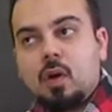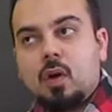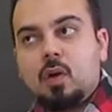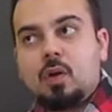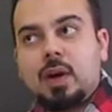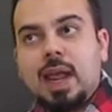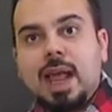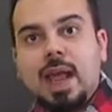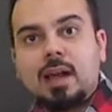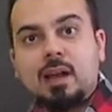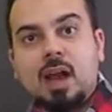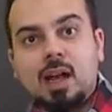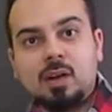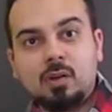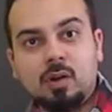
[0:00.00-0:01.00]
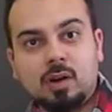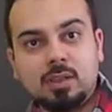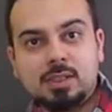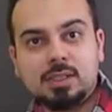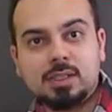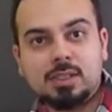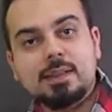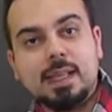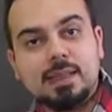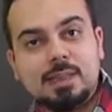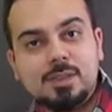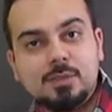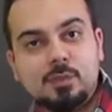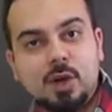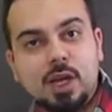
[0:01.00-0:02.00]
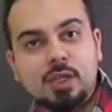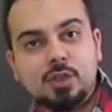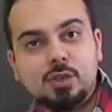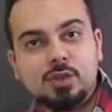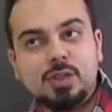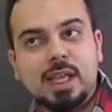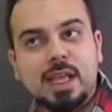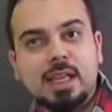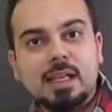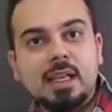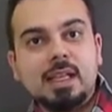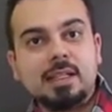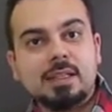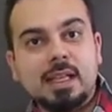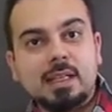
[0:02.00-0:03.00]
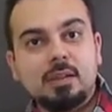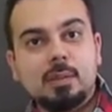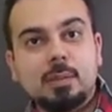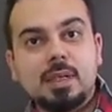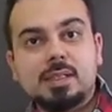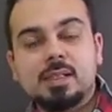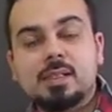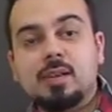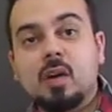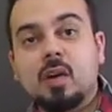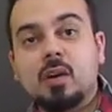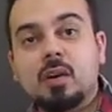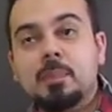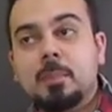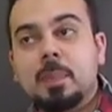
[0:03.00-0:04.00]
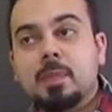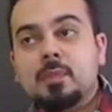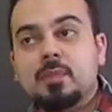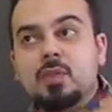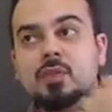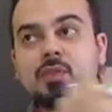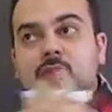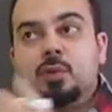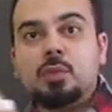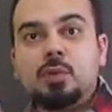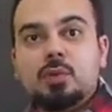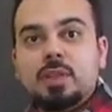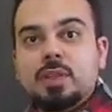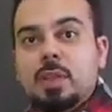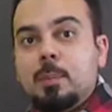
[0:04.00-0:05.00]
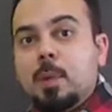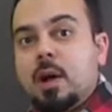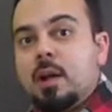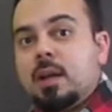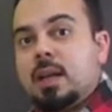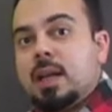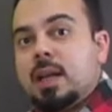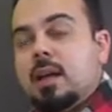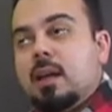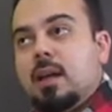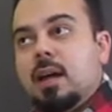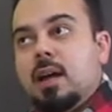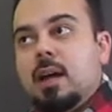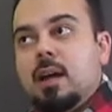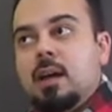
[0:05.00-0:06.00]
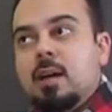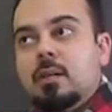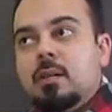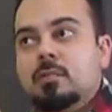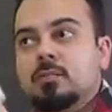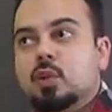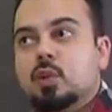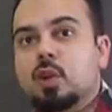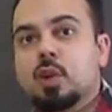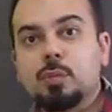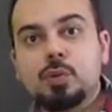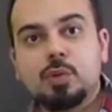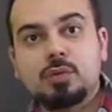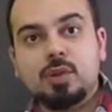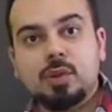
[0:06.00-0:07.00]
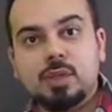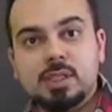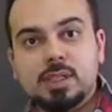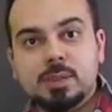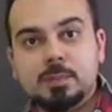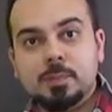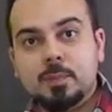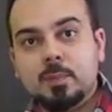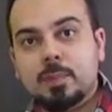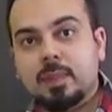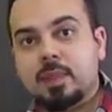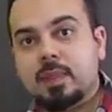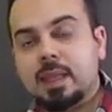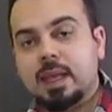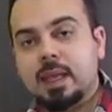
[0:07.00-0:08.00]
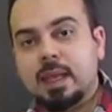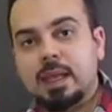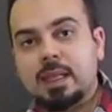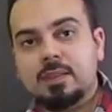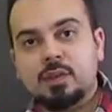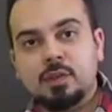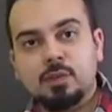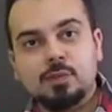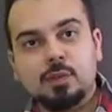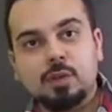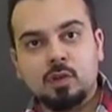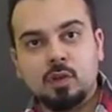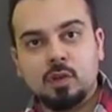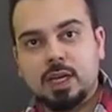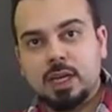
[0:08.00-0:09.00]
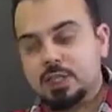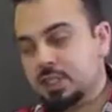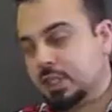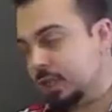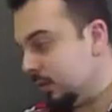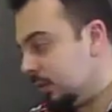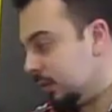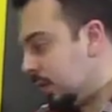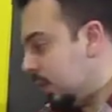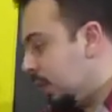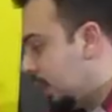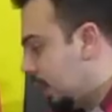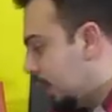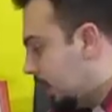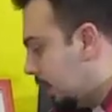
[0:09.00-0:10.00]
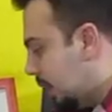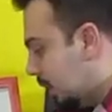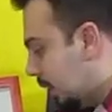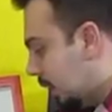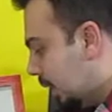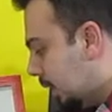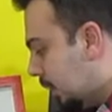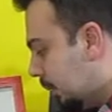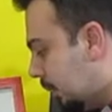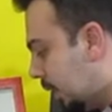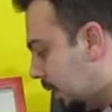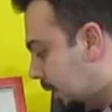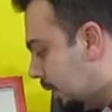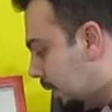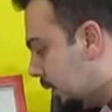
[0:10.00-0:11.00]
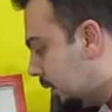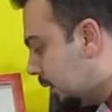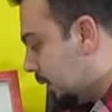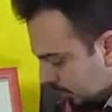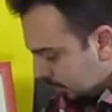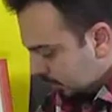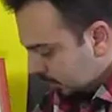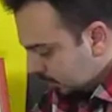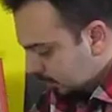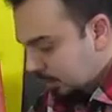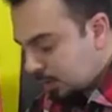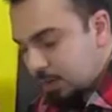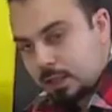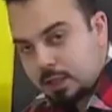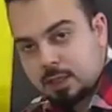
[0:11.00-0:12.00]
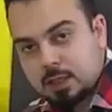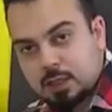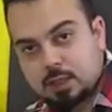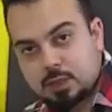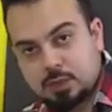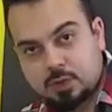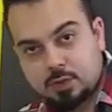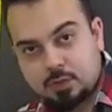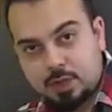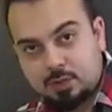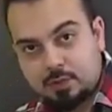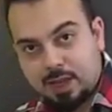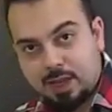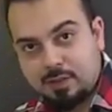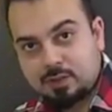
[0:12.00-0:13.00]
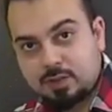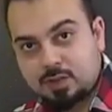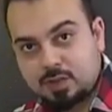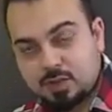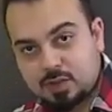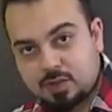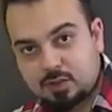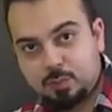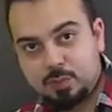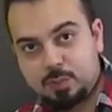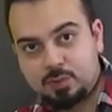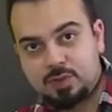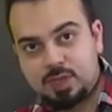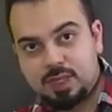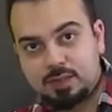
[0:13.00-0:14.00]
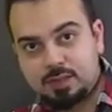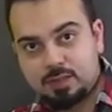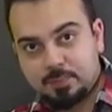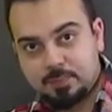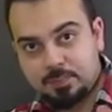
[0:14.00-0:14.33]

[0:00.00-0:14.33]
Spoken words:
or hack occurred. That is why today databases are distributed among computers in different location. I mean, today we have a distributed